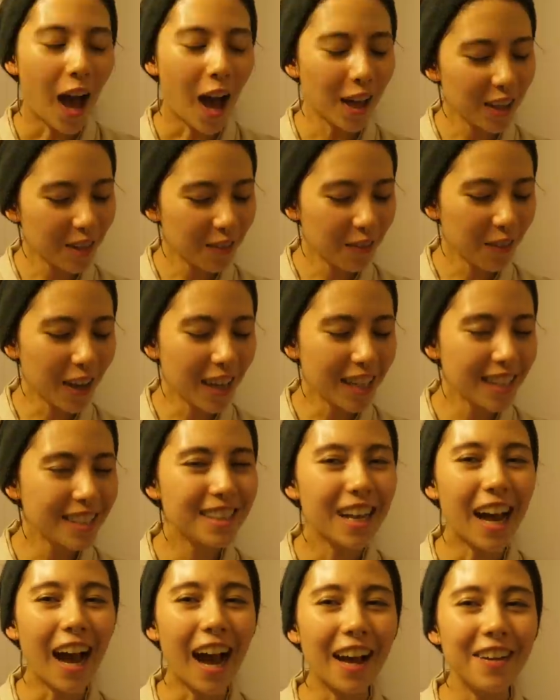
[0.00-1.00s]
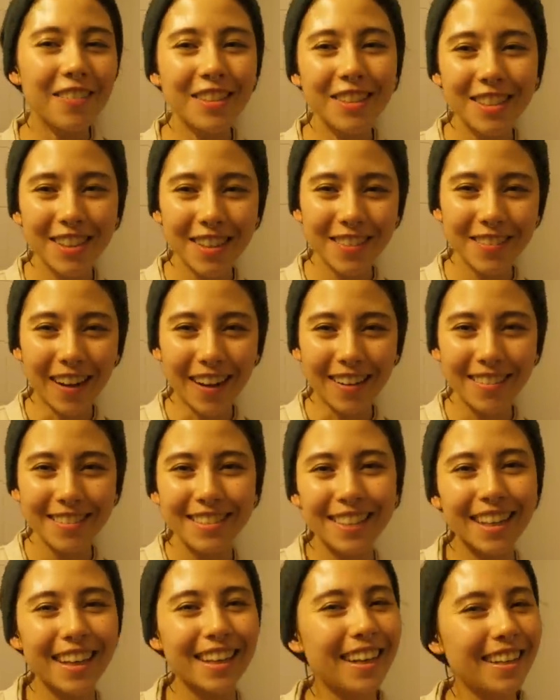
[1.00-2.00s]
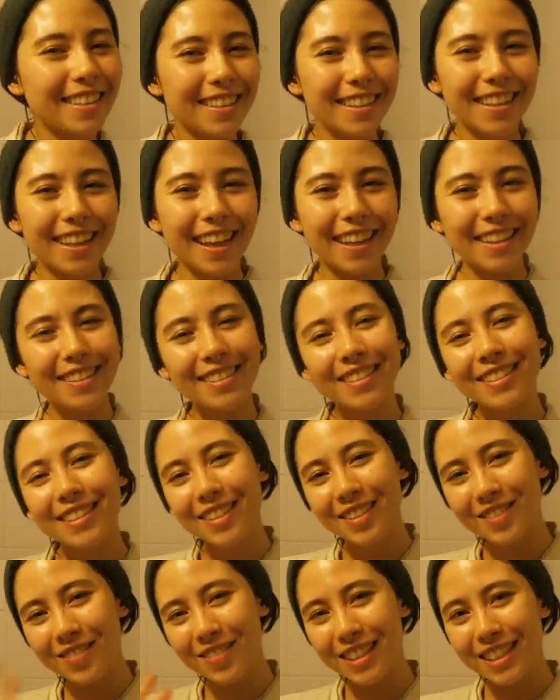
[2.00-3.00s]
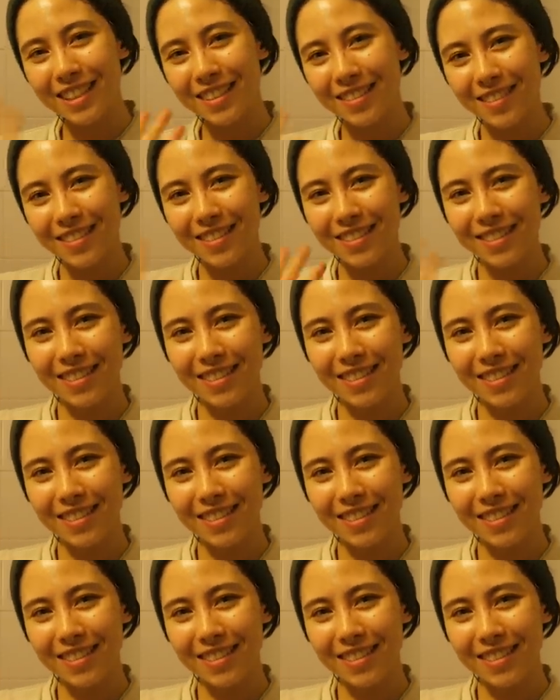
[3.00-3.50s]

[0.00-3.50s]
Otherwise, I will see you around, and until then, isu!